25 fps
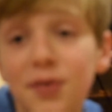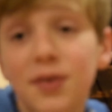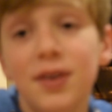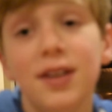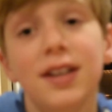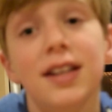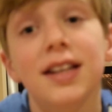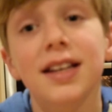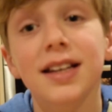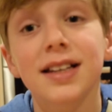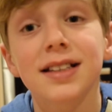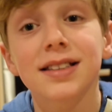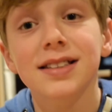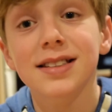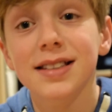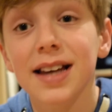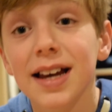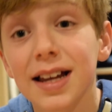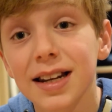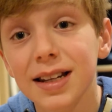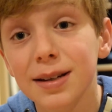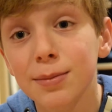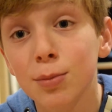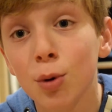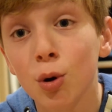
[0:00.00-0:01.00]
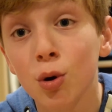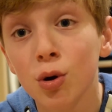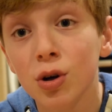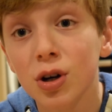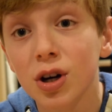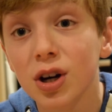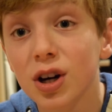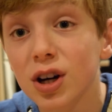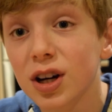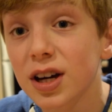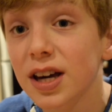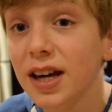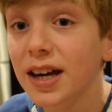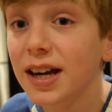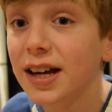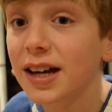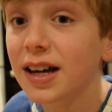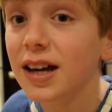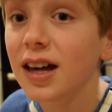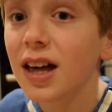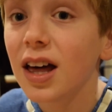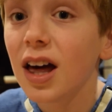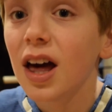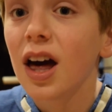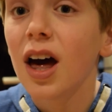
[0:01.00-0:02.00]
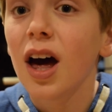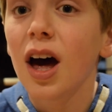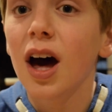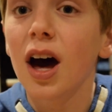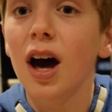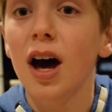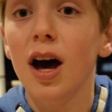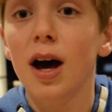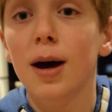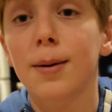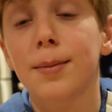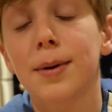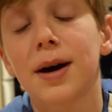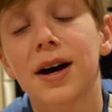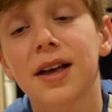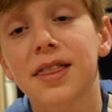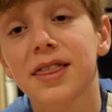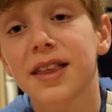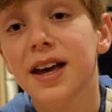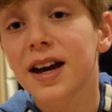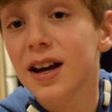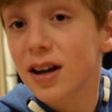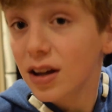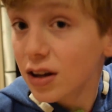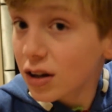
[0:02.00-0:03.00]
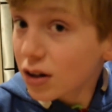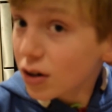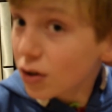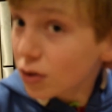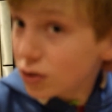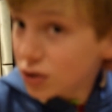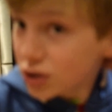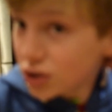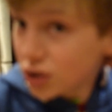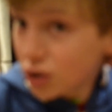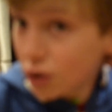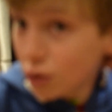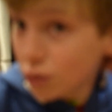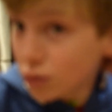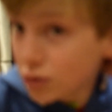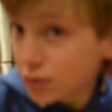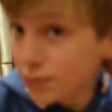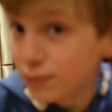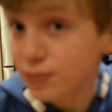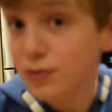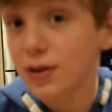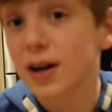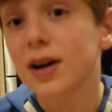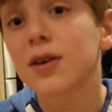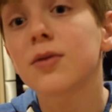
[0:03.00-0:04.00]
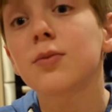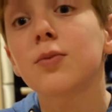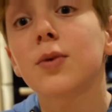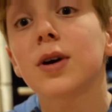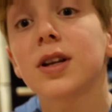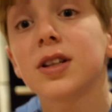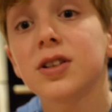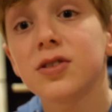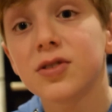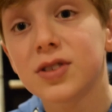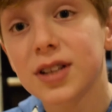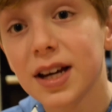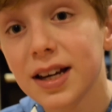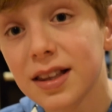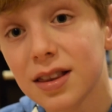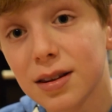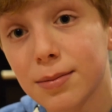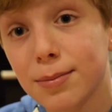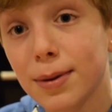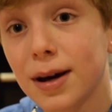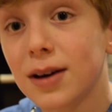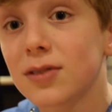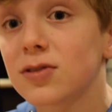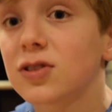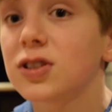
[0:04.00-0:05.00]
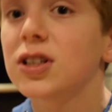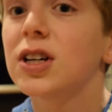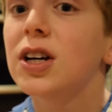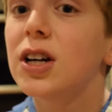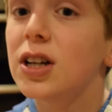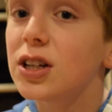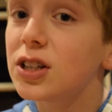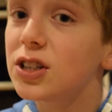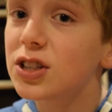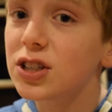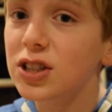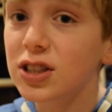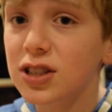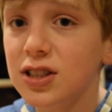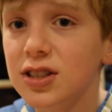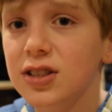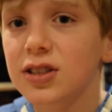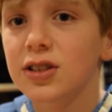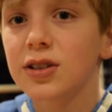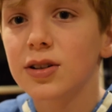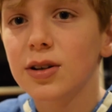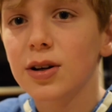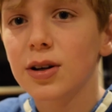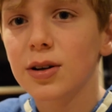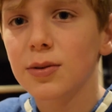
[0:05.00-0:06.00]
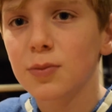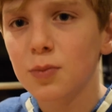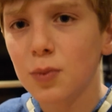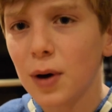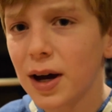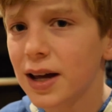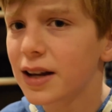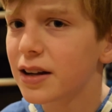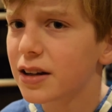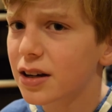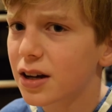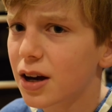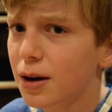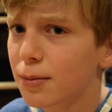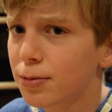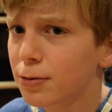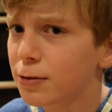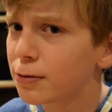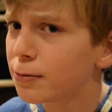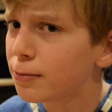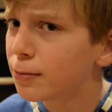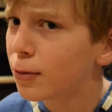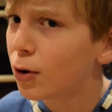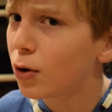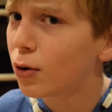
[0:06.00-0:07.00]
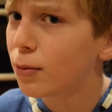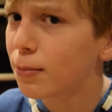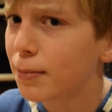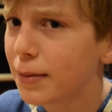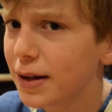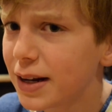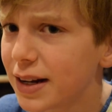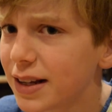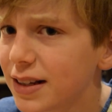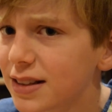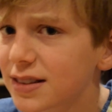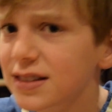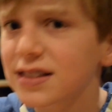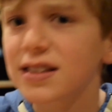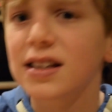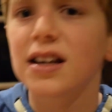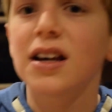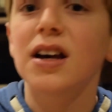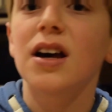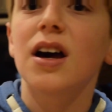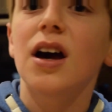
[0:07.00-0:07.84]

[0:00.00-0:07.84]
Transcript: it needs any more cooking and they're not golden brown when you take them out, just wait a couple of more minutes.